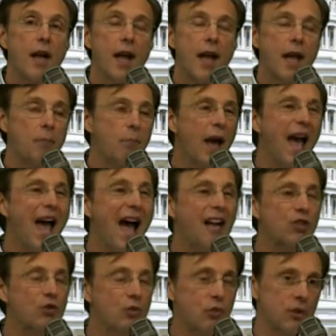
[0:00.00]
A
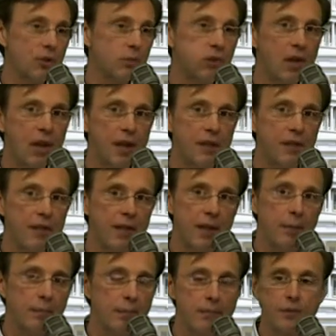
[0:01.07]
patch was applied to
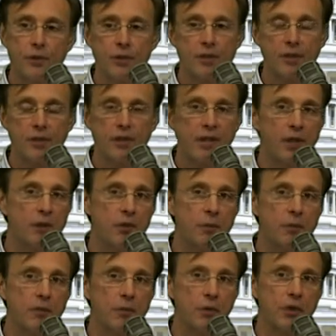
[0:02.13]
them just a day or two
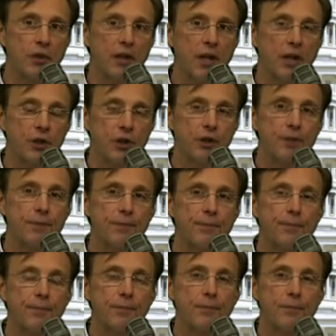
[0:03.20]
before the election
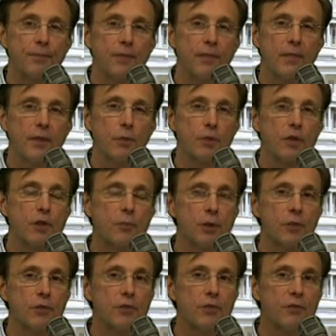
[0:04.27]
that was
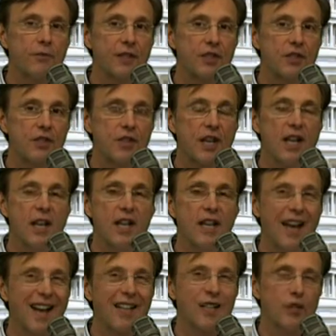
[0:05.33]
supposed to fix a
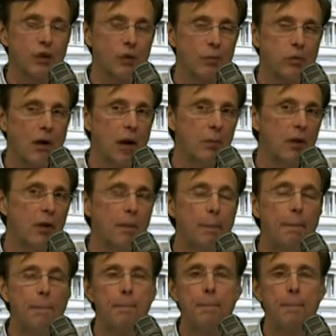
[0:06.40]
calendar problem.